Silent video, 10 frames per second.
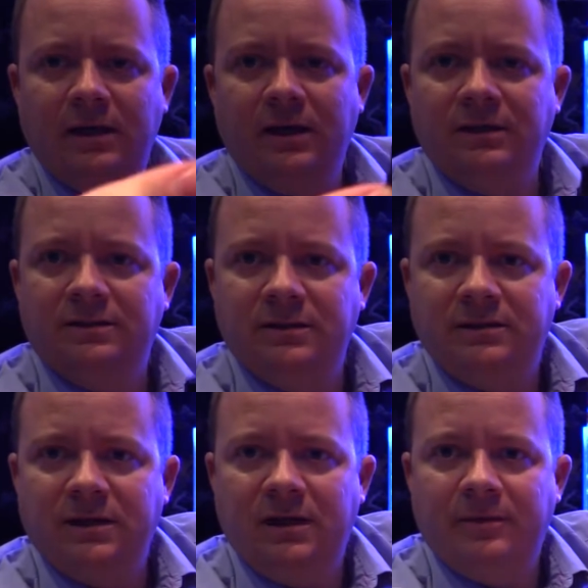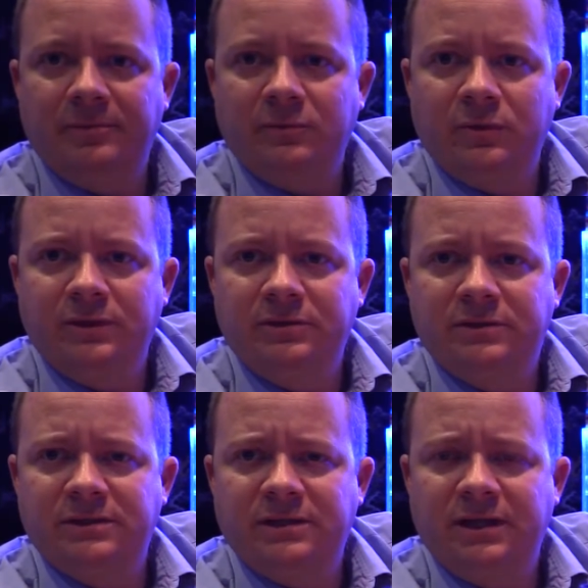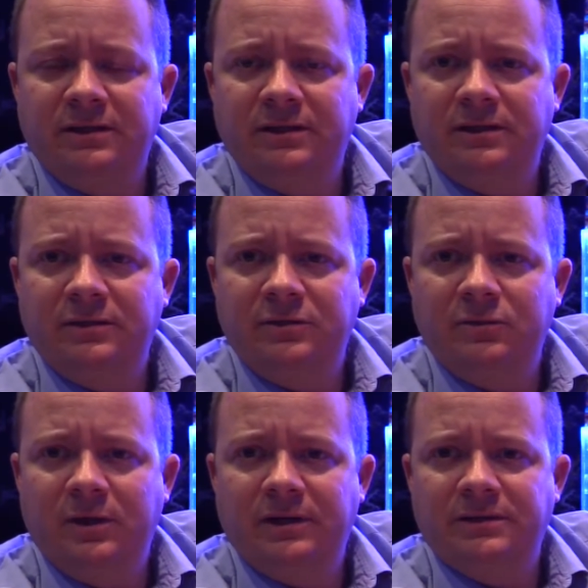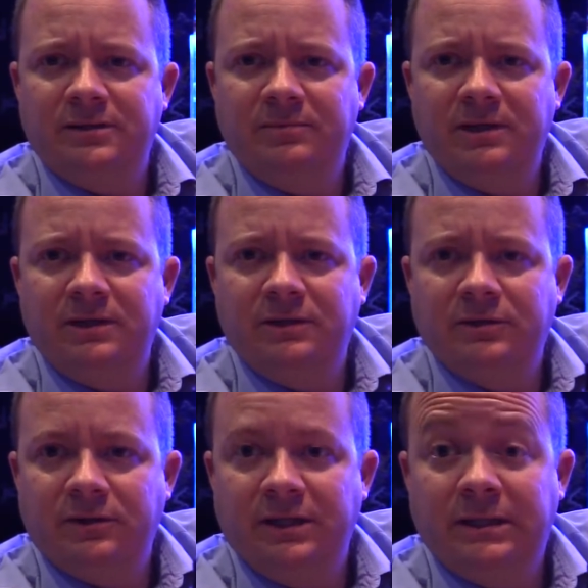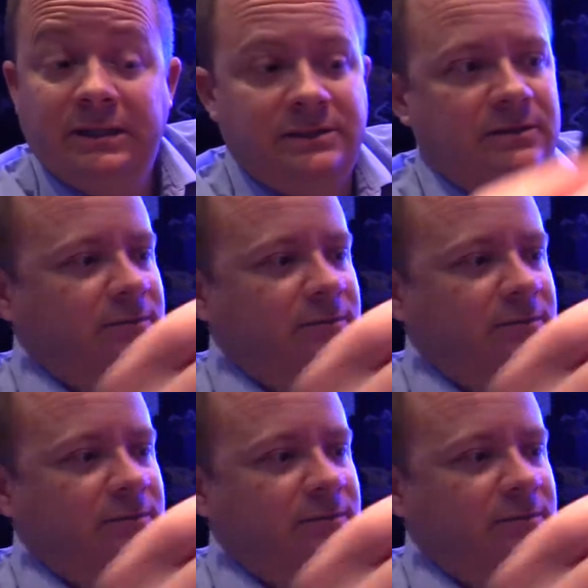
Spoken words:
into the top where you decide that you want it to be your inlet.